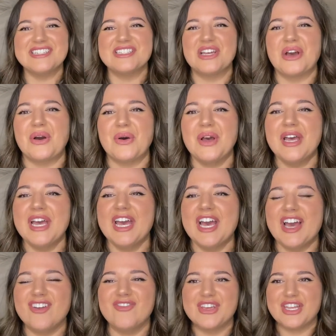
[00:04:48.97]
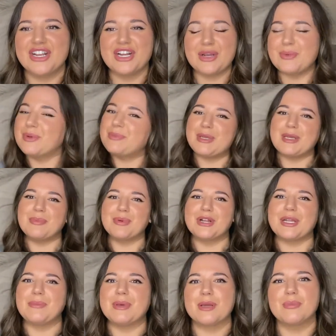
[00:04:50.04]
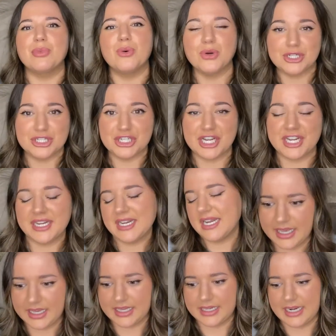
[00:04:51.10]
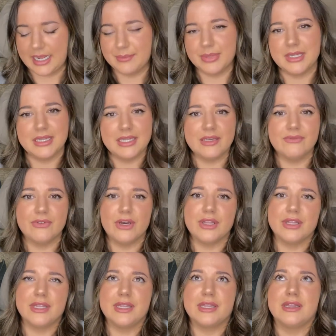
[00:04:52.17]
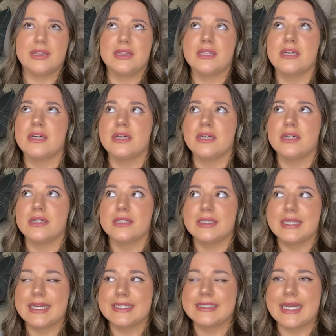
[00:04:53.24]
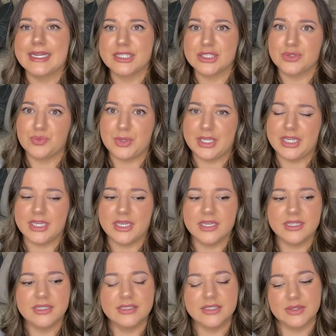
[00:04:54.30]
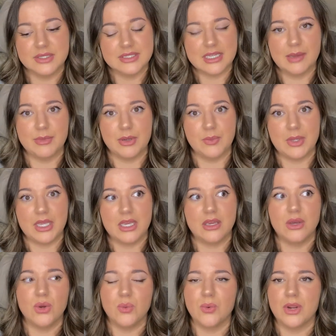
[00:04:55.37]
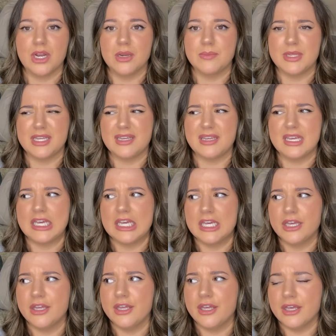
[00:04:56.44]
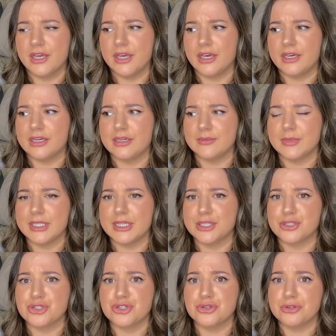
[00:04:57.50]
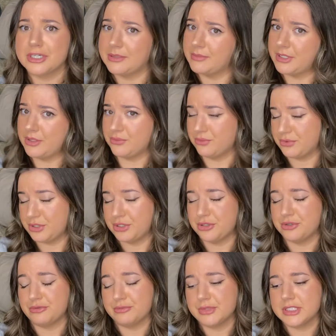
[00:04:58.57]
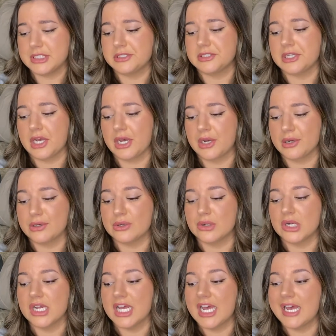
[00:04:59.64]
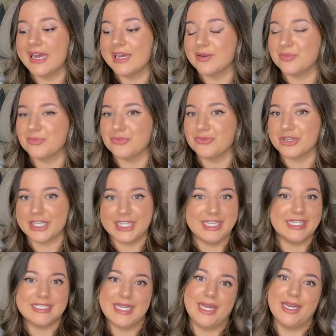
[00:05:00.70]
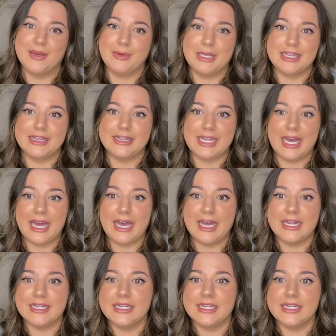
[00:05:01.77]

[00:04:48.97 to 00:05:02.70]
So I figured it would be a pretty big portion. And I believe the like next week, so this coming week, we're gonna be um, in the treatment room. So I'm really excited about that.